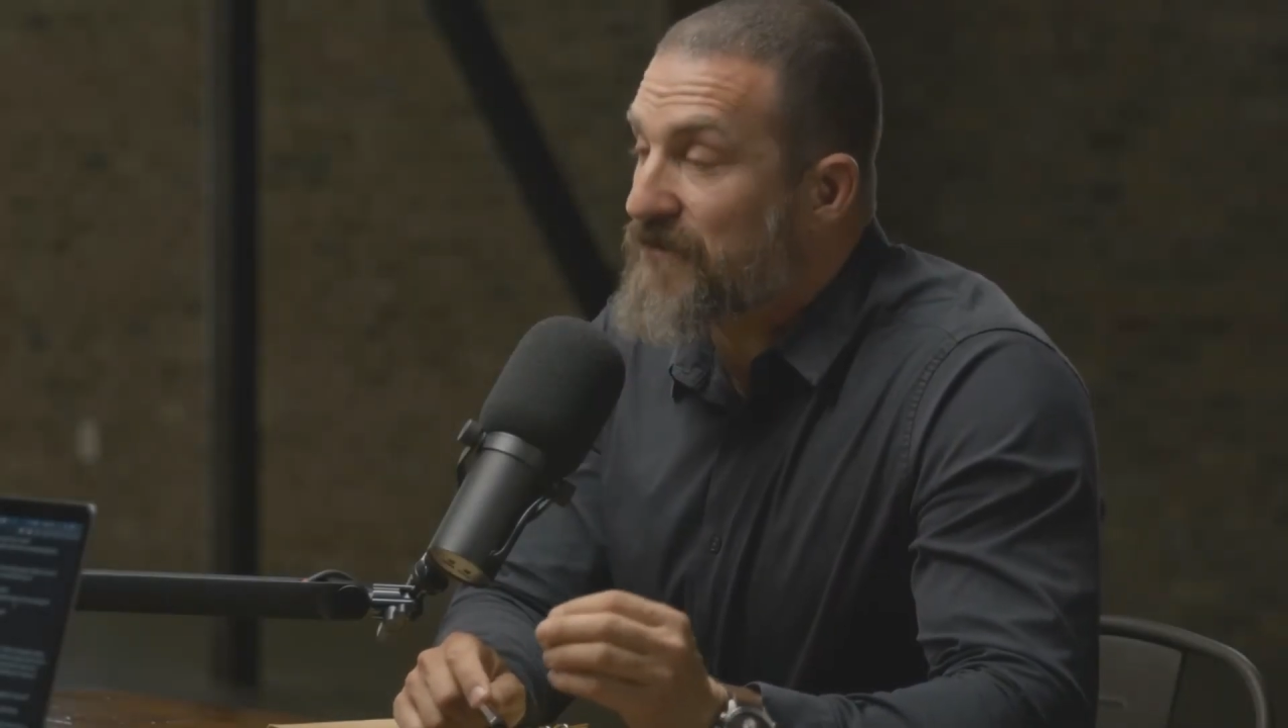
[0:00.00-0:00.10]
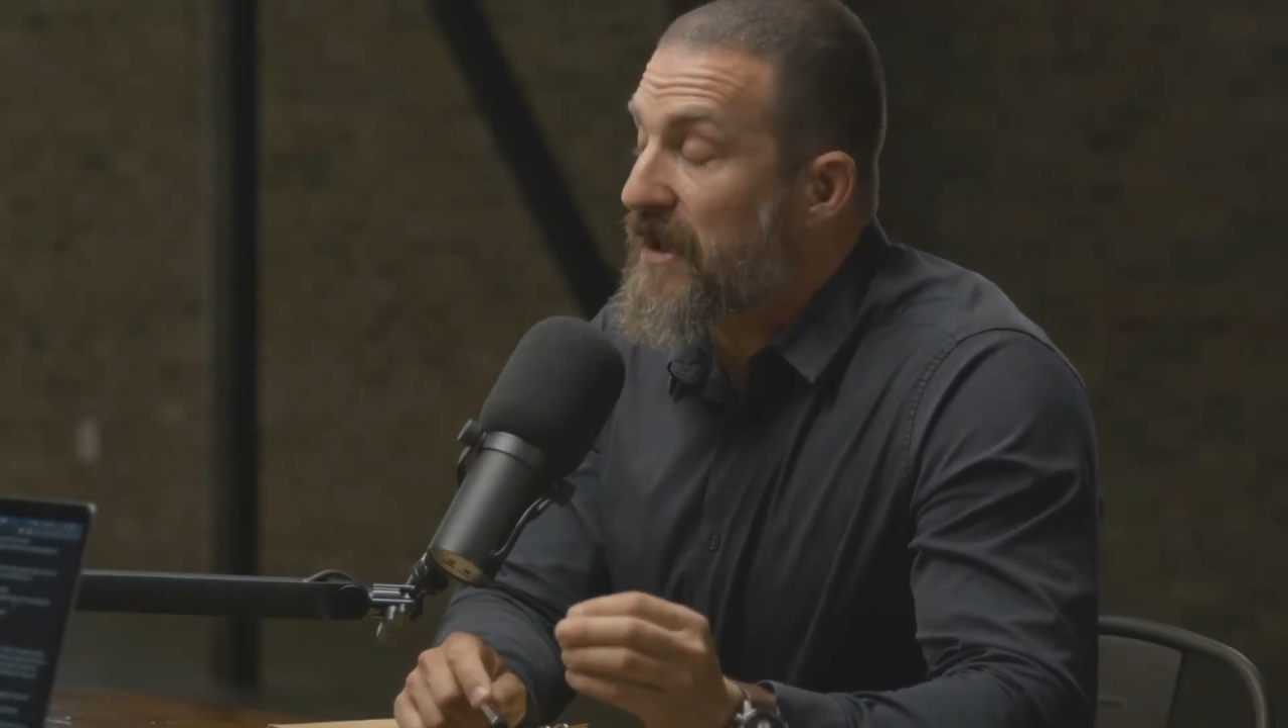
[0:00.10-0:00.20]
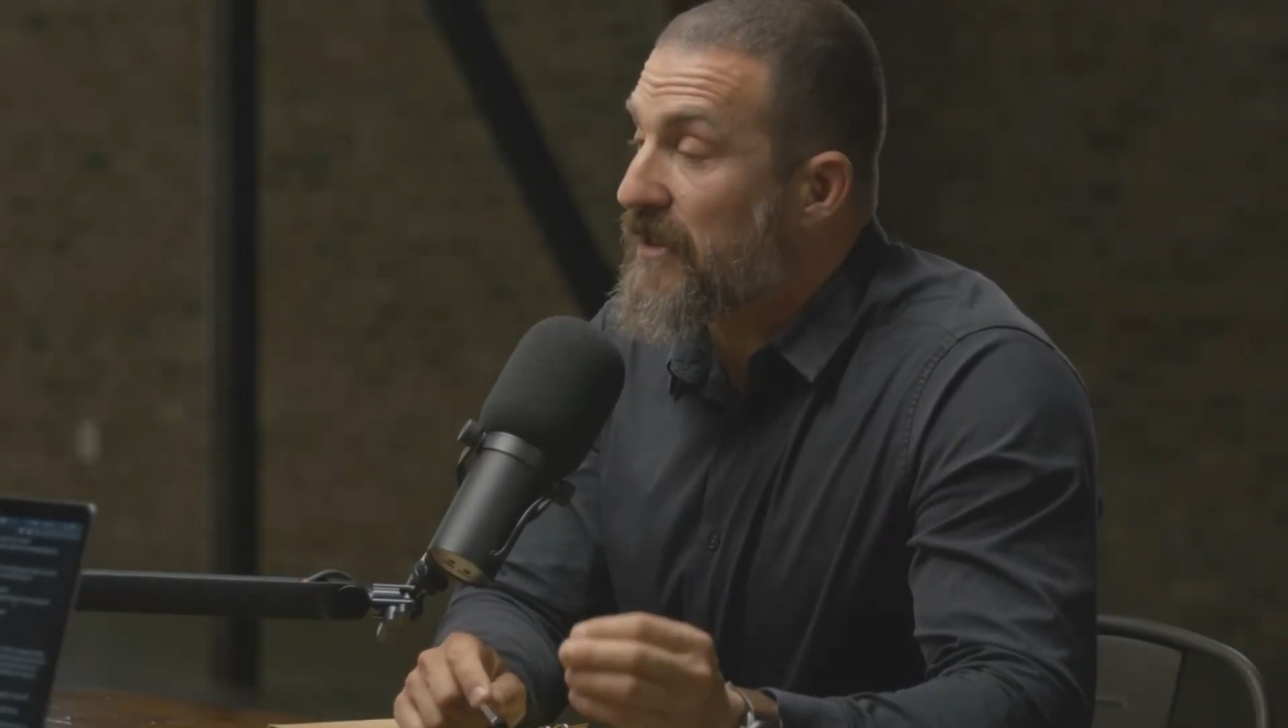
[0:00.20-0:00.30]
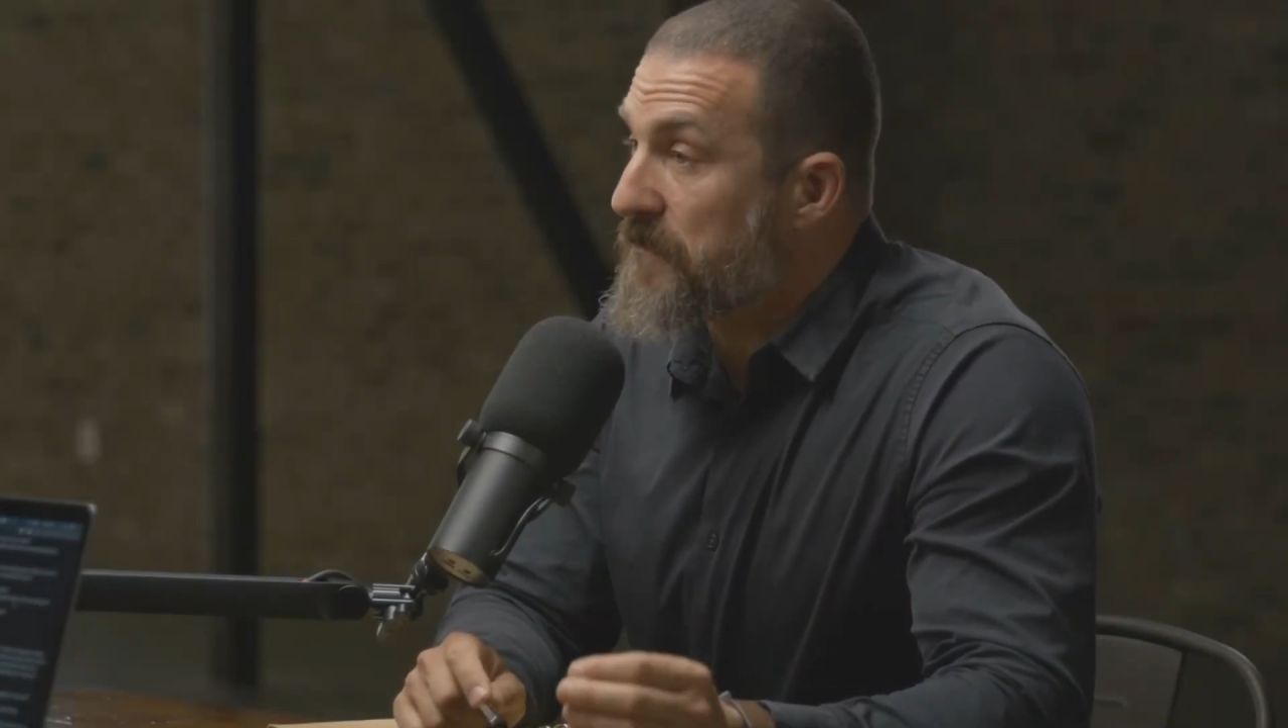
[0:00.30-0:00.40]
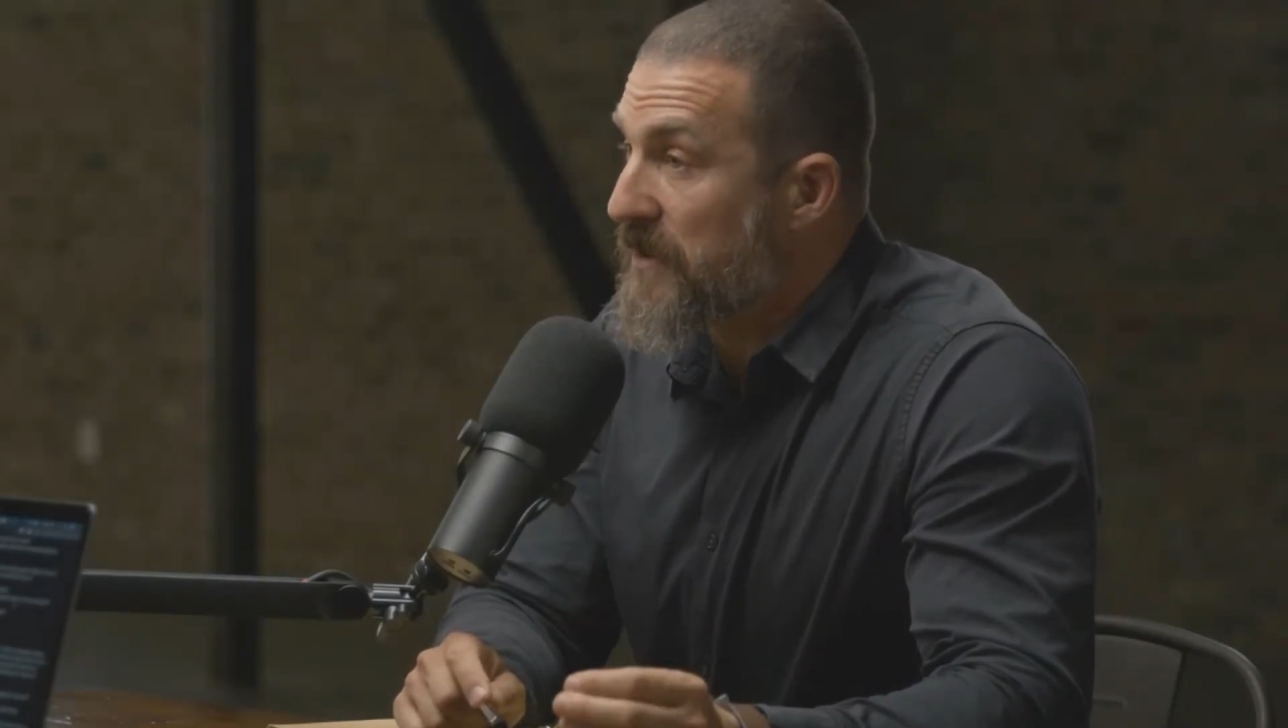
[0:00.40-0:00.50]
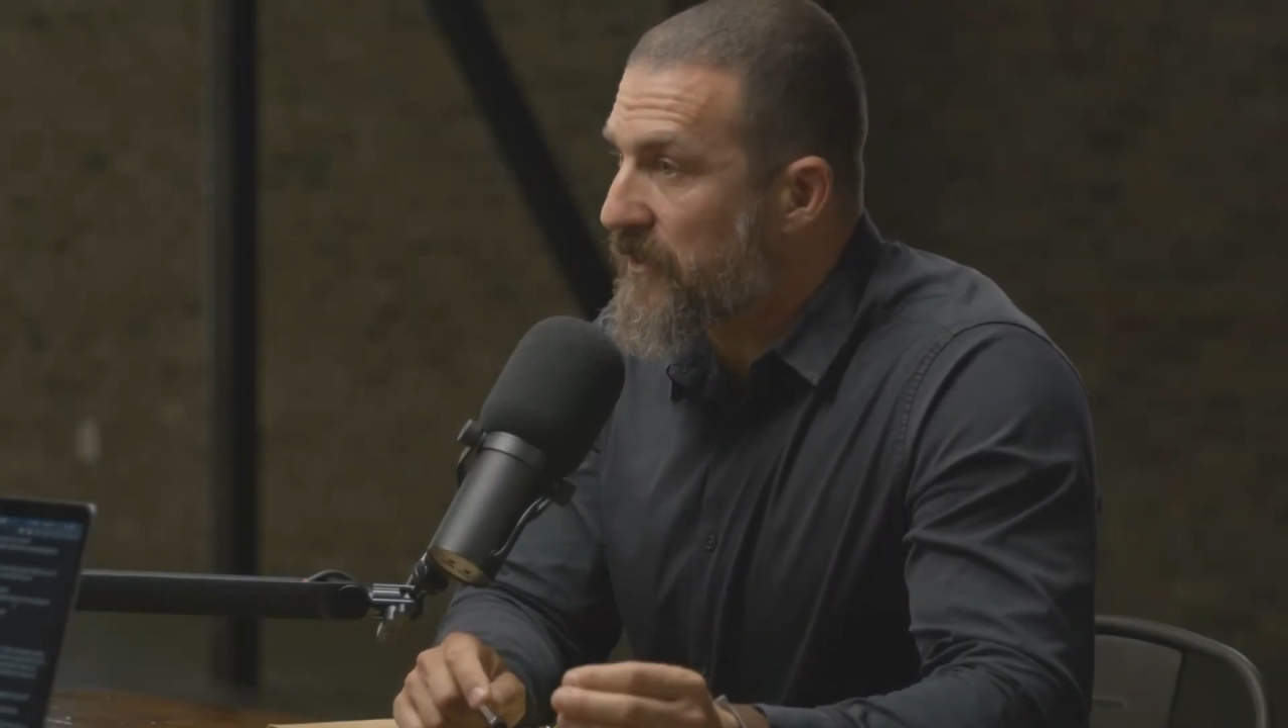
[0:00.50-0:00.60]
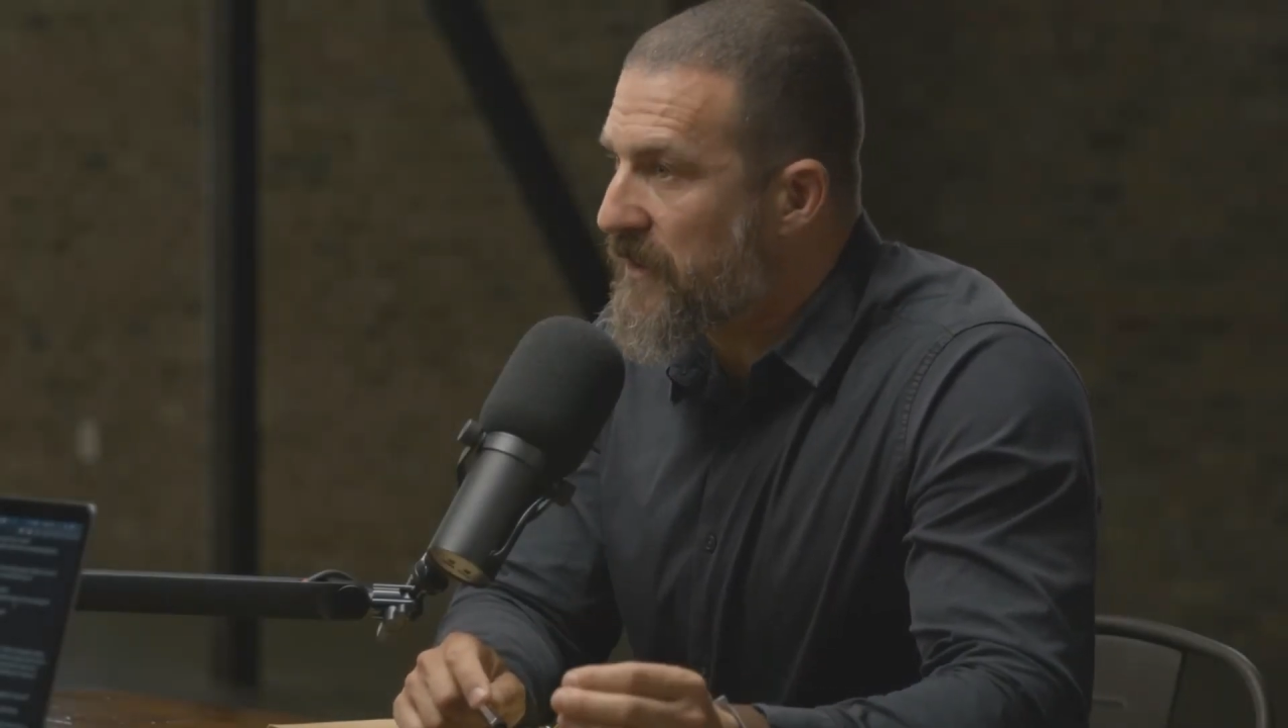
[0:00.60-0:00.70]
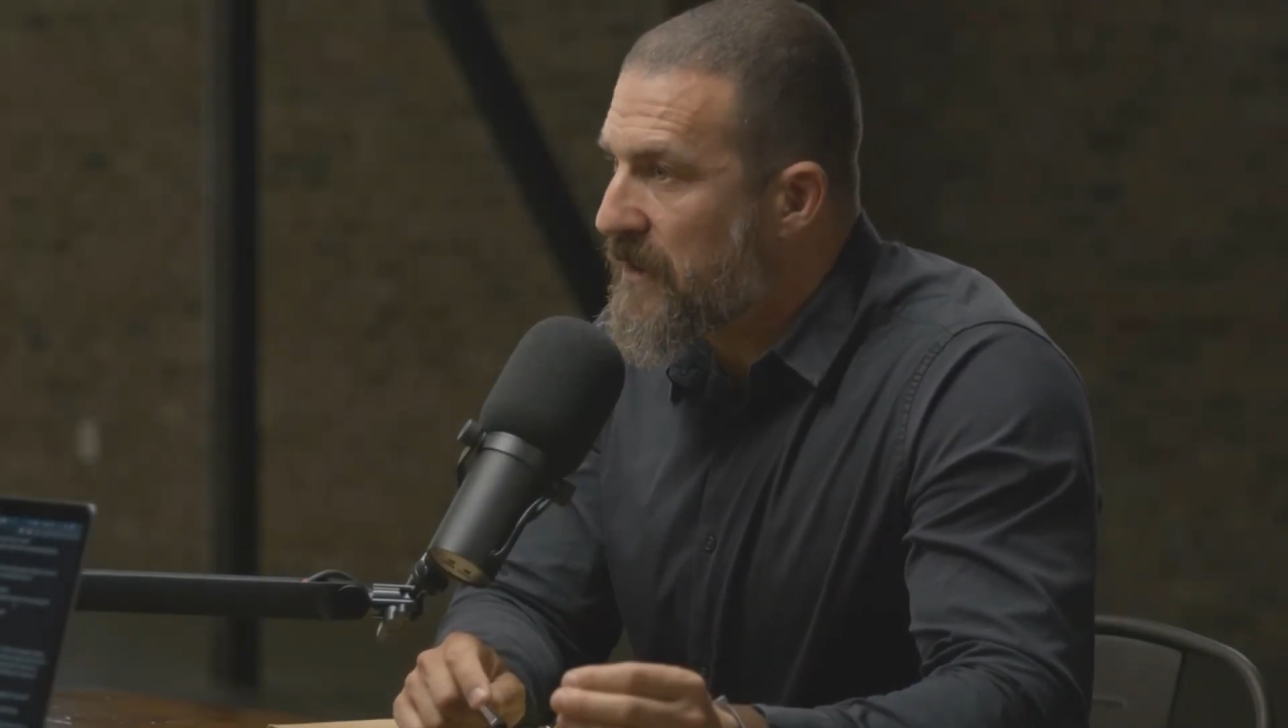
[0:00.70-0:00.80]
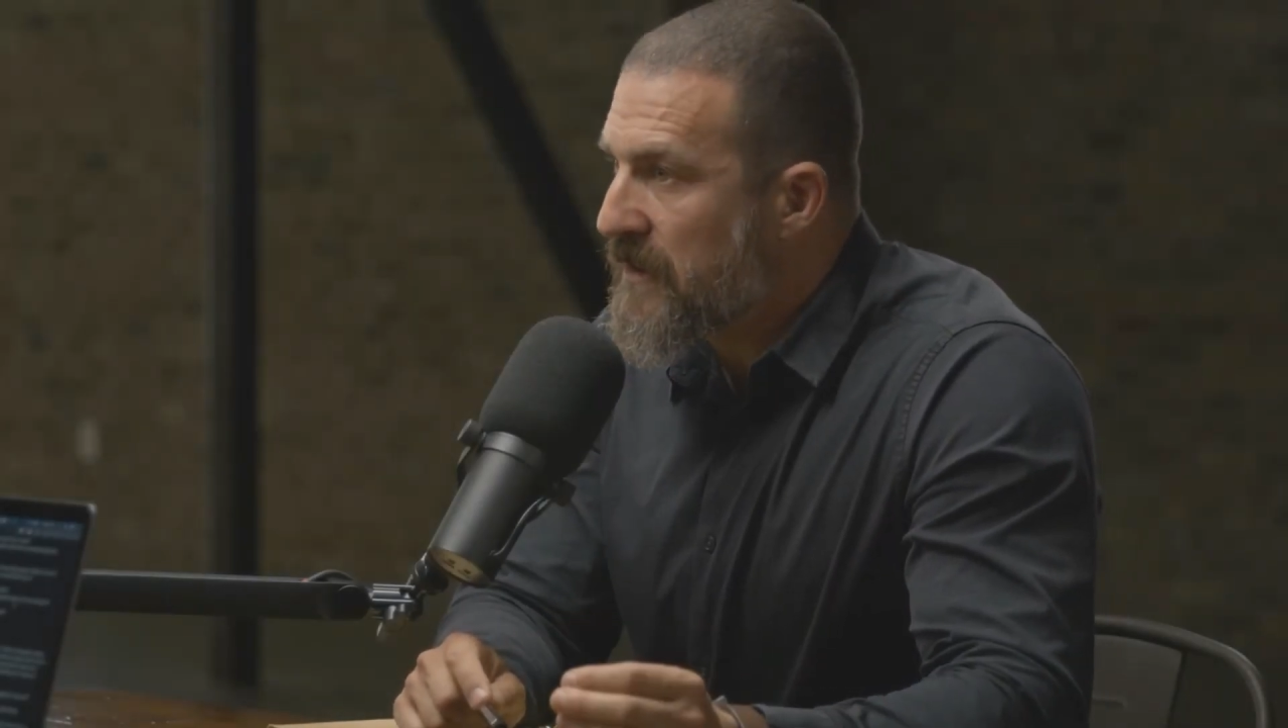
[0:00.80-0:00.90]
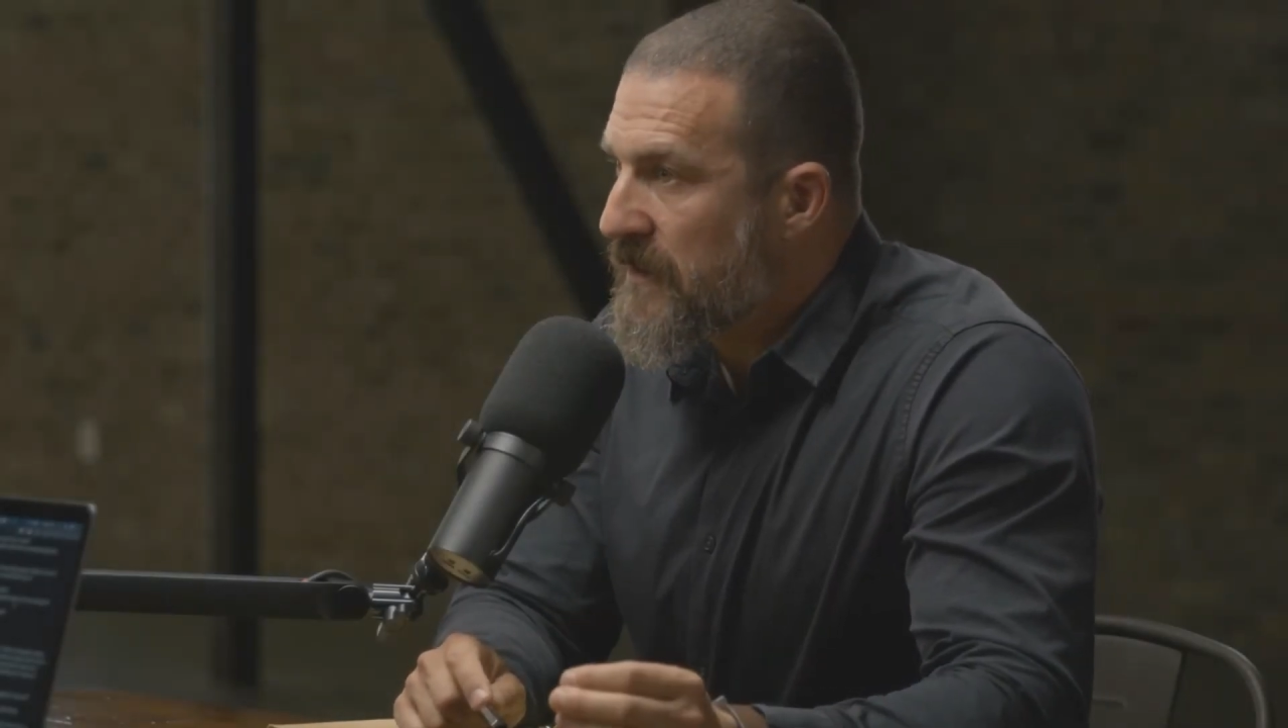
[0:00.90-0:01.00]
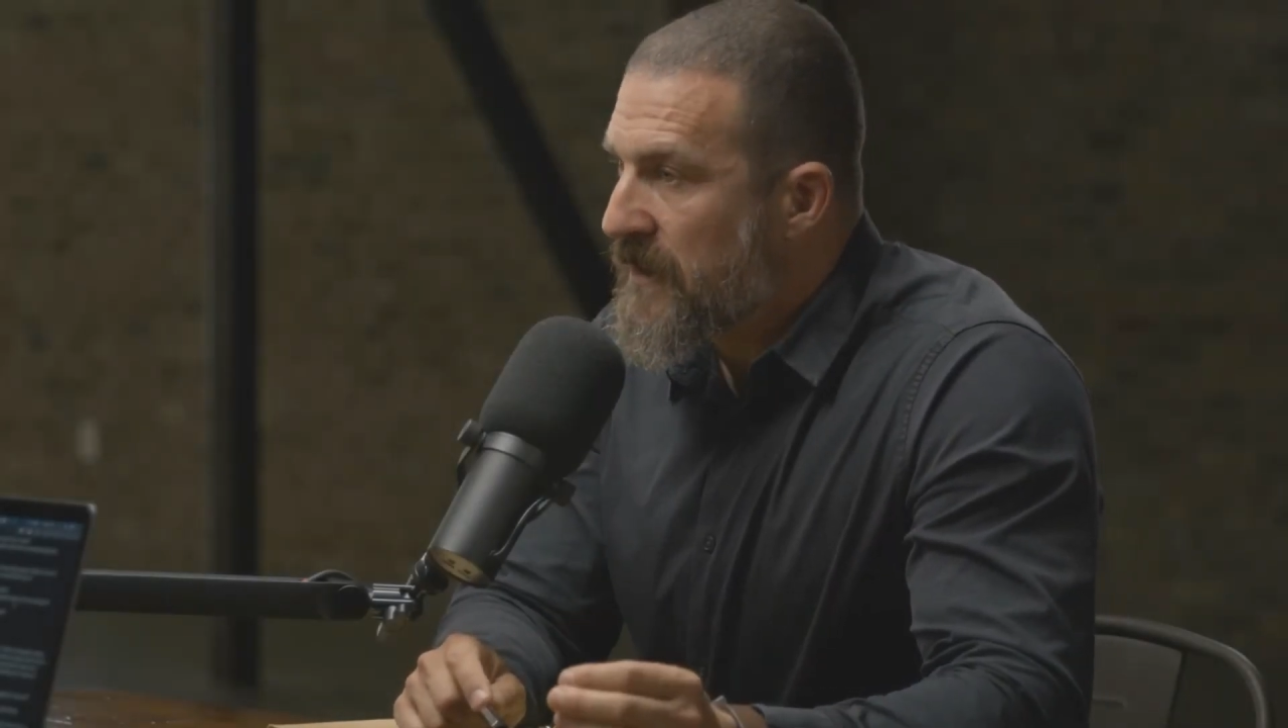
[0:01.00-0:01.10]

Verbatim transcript: availability